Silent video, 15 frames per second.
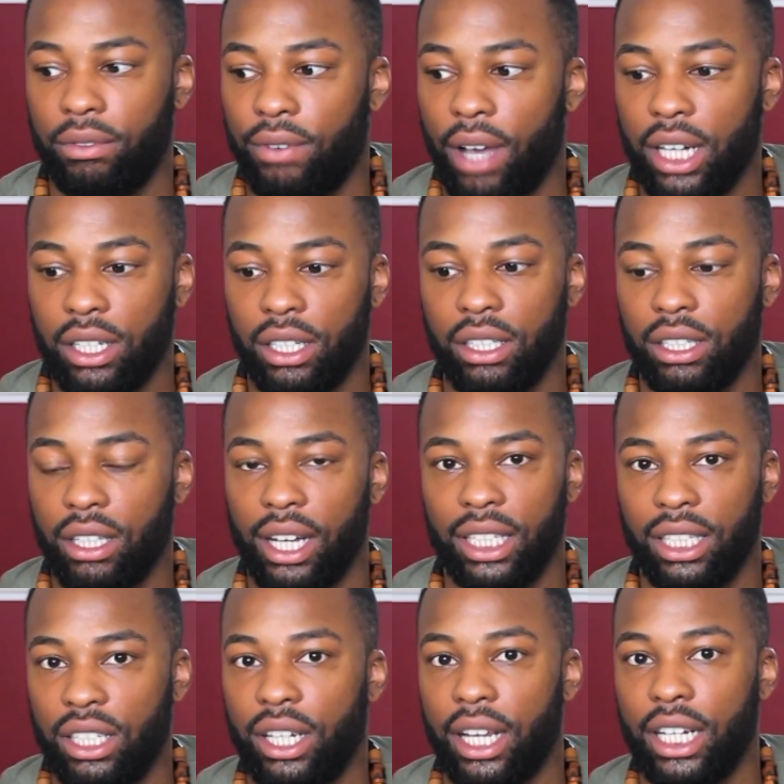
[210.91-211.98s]
fashion
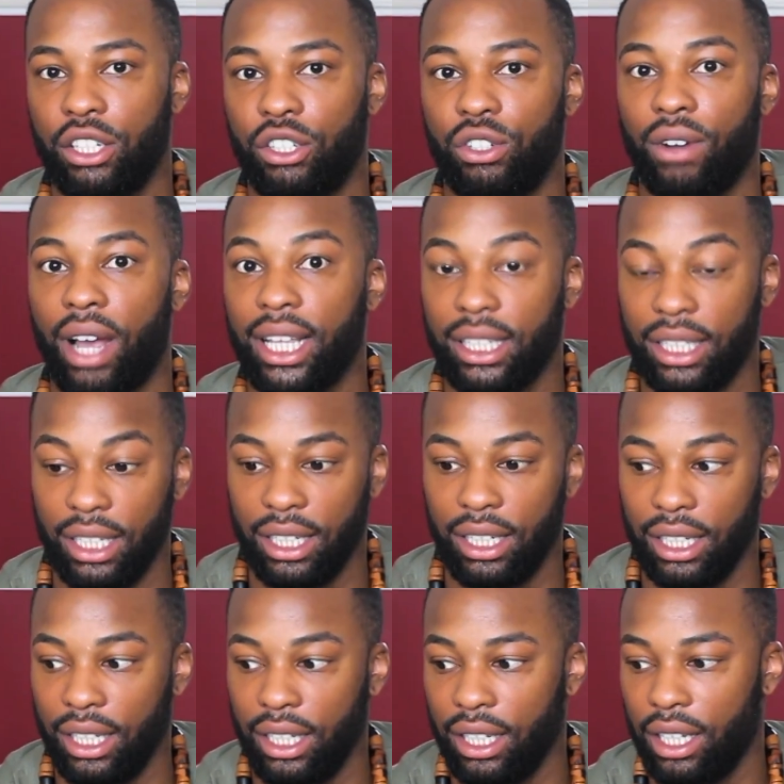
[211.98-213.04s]
started to change
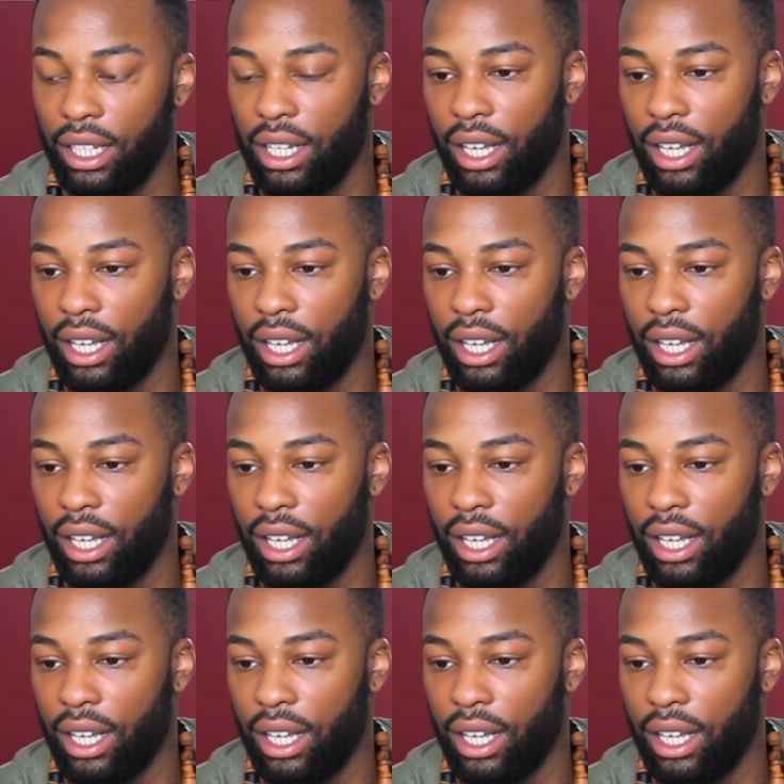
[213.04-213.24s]
drastically.